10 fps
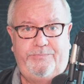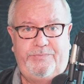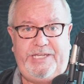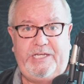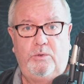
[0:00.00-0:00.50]

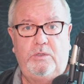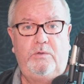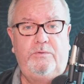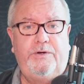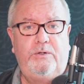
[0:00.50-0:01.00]
The
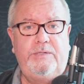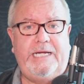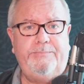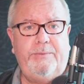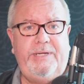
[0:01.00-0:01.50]
Google Phone
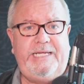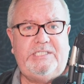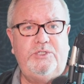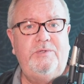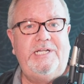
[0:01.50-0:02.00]
app may
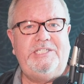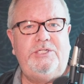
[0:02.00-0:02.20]
soon let